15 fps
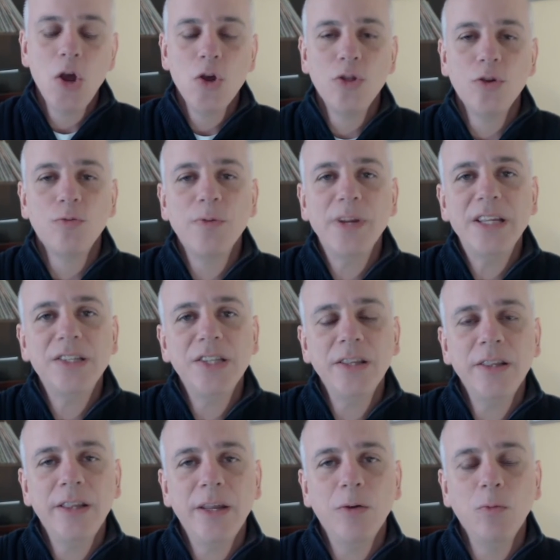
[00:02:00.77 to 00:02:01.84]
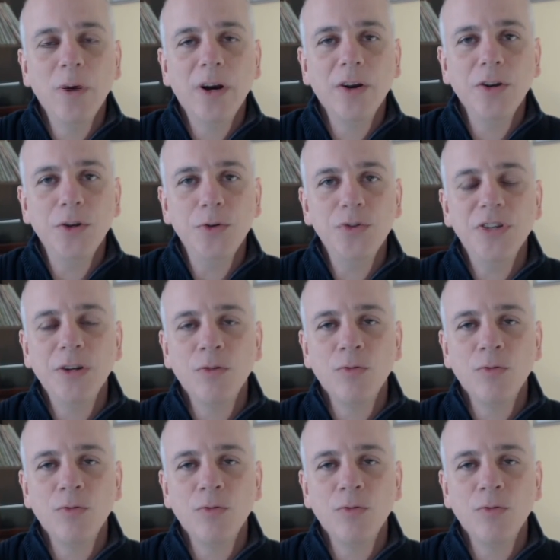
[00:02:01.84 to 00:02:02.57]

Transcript: The reason that we're using